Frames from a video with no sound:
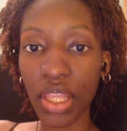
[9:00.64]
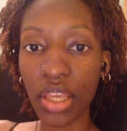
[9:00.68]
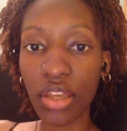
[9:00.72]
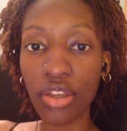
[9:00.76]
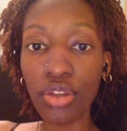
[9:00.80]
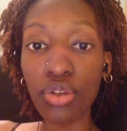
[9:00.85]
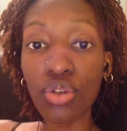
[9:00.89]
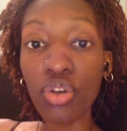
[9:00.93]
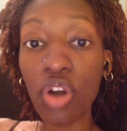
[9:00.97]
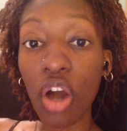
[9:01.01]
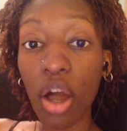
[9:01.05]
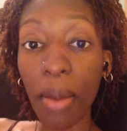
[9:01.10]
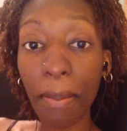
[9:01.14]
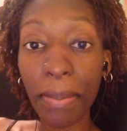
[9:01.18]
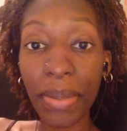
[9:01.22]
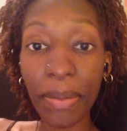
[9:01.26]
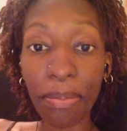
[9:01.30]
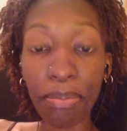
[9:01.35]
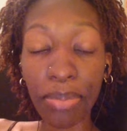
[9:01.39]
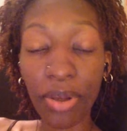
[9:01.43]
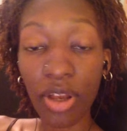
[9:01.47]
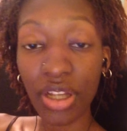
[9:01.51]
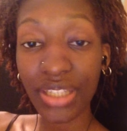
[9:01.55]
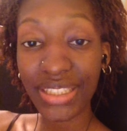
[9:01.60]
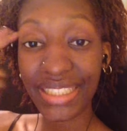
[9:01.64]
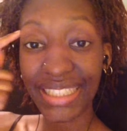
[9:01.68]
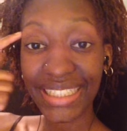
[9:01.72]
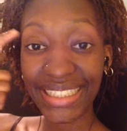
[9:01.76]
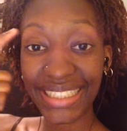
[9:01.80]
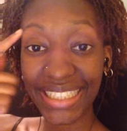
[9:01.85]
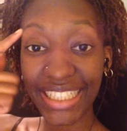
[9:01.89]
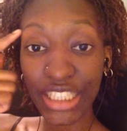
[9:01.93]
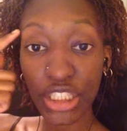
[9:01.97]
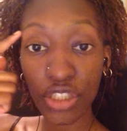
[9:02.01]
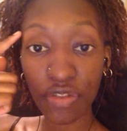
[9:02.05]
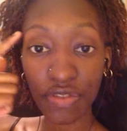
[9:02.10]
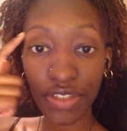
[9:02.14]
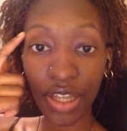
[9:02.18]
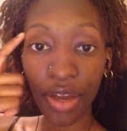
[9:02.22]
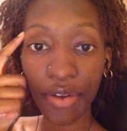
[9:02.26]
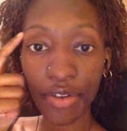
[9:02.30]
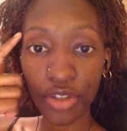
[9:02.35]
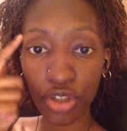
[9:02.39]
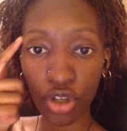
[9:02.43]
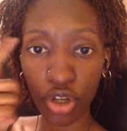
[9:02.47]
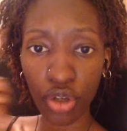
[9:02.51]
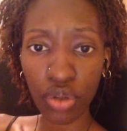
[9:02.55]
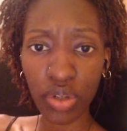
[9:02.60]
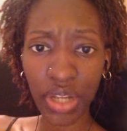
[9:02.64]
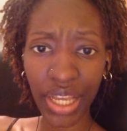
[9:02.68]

You can't be planting seeds of doubt in your own